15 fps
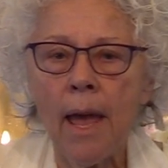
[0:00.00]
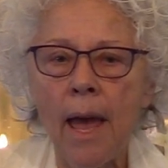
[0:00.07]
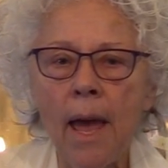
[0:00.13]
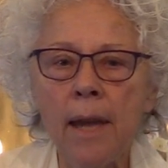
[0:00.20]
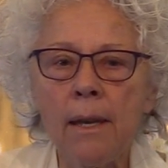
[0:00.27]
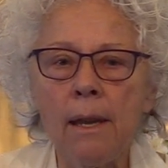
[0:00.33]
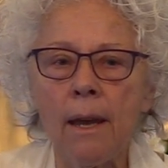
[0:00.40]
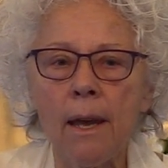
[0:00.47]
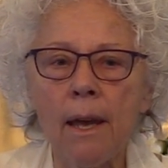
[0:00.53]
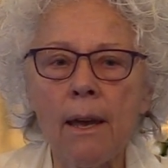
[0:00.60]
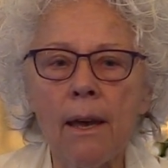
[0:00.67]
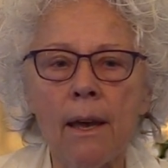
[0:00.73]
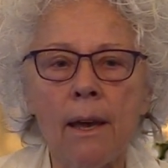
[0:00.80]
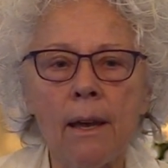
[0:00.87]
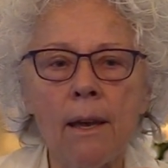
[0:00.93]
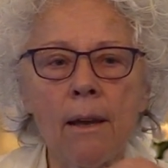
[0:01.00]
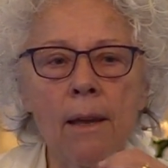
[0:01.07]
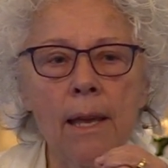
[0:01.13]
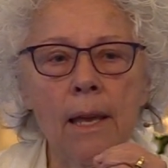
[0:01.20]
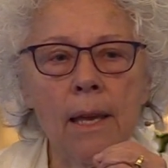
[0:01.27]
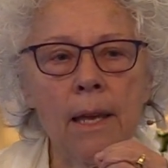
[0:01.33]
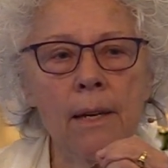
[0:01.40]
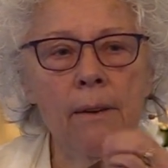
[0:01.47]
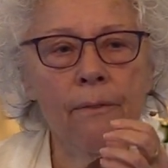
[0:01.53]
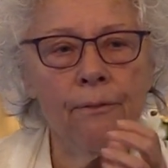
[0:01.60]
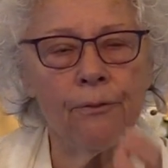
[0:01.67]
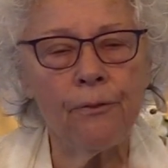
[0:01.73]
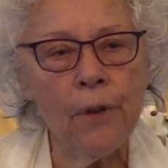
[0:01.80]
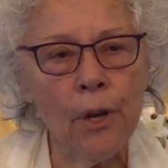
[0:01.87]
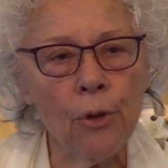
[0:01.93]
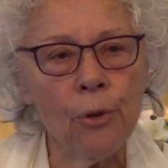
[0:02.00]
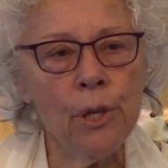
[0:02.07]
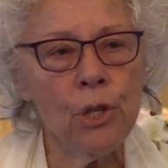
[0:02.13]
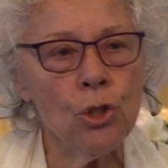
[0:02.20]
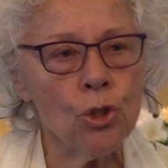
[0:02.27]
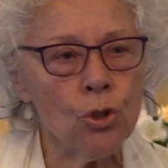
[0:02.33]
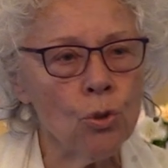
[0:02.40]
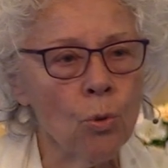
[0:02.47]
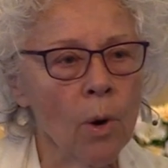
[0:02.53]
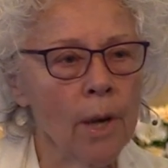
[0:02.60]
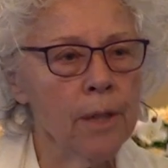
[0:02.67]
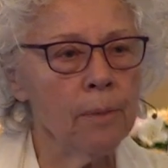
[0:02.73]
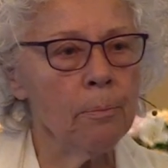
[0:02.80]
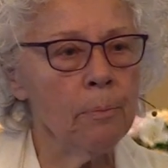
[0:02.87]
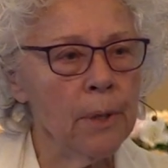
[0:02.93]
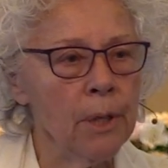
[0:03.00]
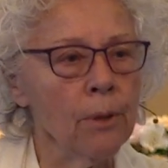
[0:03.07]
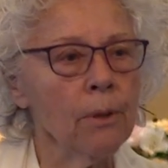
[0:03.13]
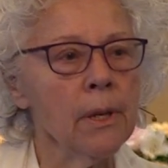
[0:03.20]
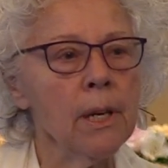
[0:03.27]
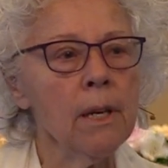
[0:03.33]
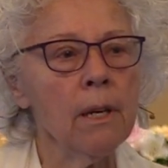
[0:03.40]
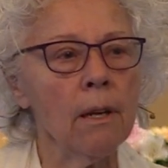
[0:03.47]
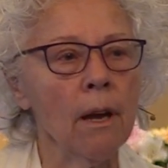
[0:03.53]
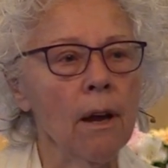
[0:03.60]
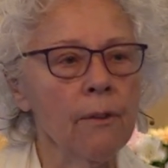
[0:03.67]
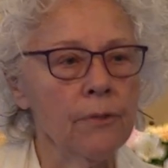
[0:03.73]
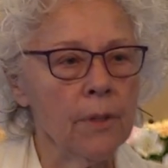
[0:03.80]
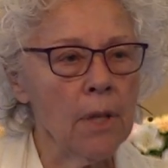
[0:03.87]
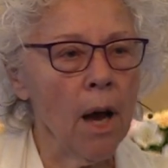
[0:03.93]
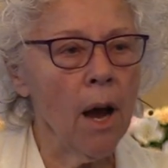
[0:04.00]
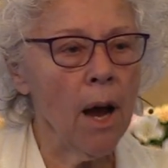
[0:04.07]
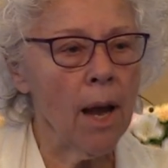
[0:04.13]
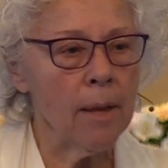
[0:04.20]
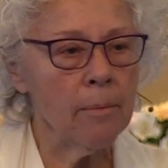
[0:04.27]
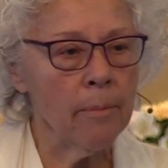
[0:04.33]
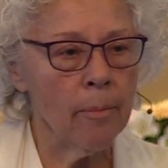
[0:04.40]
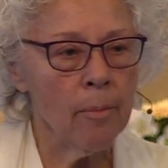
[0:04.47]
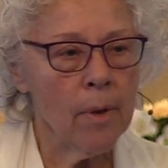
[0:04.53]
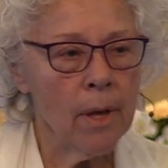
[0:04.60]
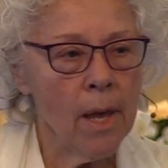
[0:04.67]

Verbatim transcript: And in a very short period of time,